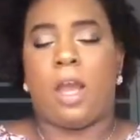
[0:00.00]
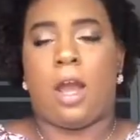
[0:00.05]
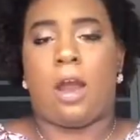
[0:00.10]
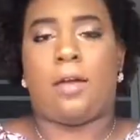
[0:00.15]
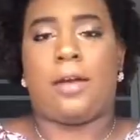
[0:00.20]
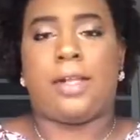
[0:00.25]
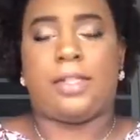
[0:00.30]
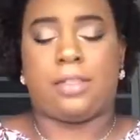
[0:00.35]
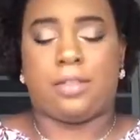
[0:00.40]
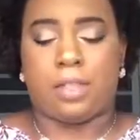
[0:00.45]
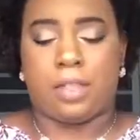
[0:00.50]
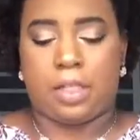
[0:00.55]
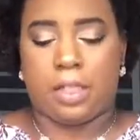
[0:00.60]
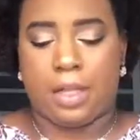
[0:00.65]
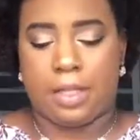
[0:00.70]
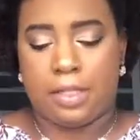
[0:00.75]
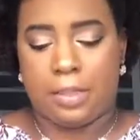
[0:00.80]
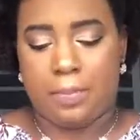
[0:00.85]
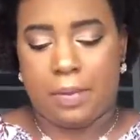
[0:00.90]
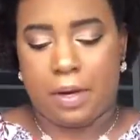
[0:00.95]
Alright, so the
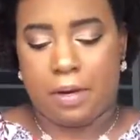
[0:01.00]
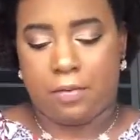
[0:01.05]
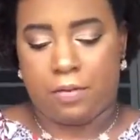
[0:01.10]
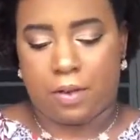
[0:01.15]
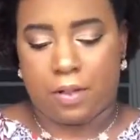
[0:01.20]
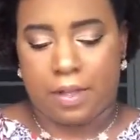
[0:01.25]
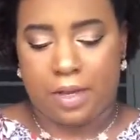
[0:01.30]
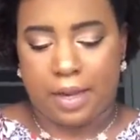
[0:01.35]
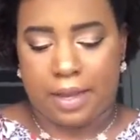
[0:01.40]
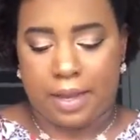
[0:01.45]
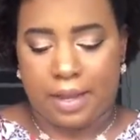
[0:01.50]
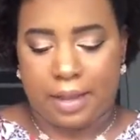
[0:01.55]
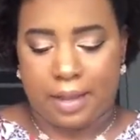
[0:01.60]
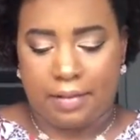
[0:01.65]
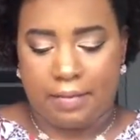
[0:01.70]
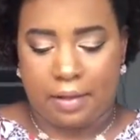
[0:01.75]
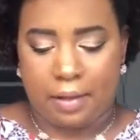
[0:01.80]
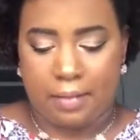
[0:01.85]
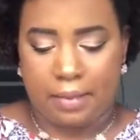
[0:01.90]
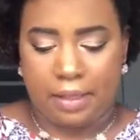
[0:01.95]
next petit four that I
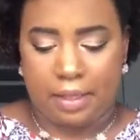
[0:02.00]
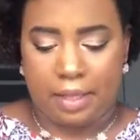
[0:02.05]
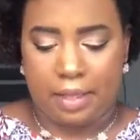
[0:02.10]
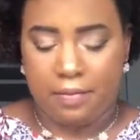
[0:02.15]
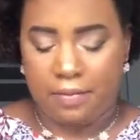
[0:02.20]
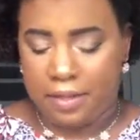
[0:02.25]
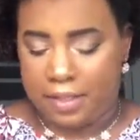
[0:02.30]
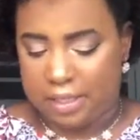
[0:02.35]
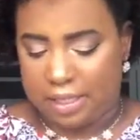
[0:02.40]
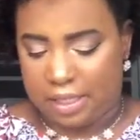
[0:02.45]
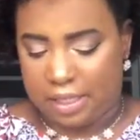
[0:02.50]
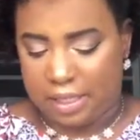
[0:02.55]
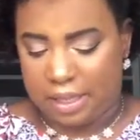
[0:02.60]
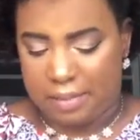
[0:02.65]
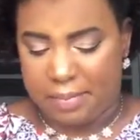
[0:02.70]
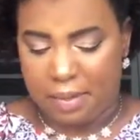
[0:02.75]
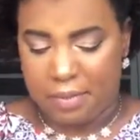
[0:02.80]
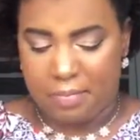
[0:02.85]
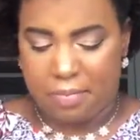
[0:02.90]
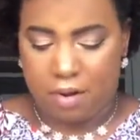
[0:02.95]
have, I believe, is a
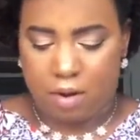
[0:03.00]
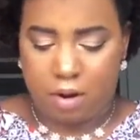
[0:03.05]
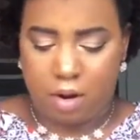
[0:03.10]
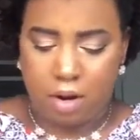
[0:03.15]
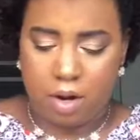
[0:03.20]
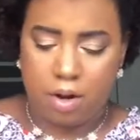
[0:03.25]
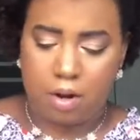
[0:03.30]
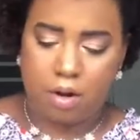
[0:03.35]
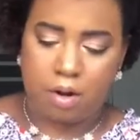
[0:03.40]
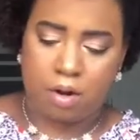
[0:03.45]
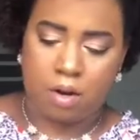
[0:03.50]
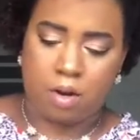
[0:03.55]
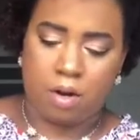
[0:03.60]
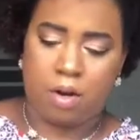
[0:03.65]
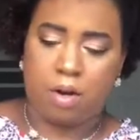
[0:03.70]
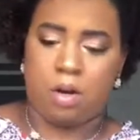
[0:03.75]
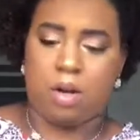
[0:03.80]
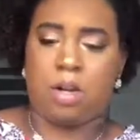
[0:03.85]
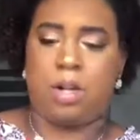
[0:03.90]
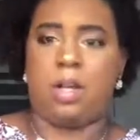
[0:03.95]
lemon bar.
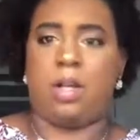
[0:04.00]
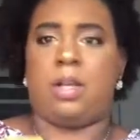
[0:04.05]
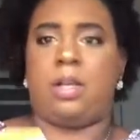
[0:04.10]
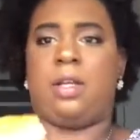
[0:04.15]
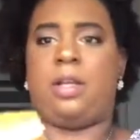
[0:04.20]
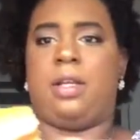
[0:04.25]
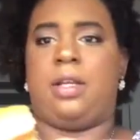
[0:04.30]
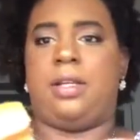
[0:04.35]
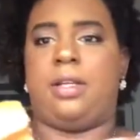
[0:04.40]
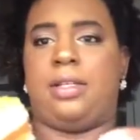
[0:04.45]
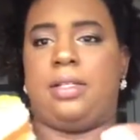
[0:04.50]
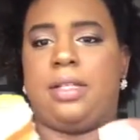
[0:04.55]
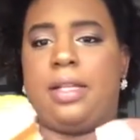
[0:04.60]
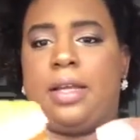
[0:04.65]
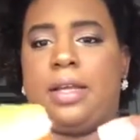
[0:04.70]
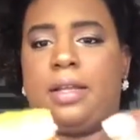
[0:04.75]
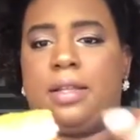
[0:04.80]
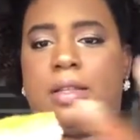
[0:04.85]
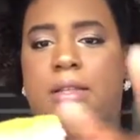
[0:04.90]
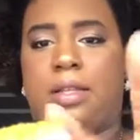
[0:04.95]
Looks
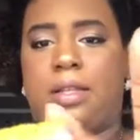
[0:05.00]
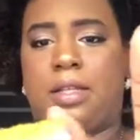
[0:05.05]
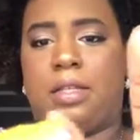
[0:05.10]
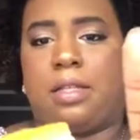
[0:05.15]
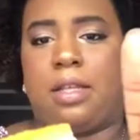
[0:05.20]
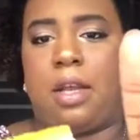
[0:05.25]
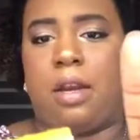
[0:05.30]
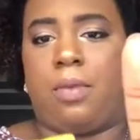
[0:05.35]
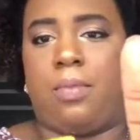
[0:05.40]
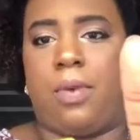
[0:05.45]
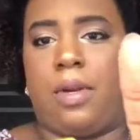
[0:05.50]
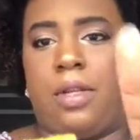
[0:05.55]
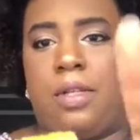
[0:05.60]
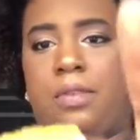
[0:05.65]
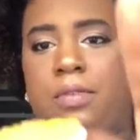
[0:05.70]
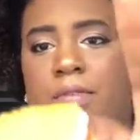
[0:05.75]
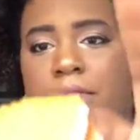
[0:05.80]
like this. I don't want it to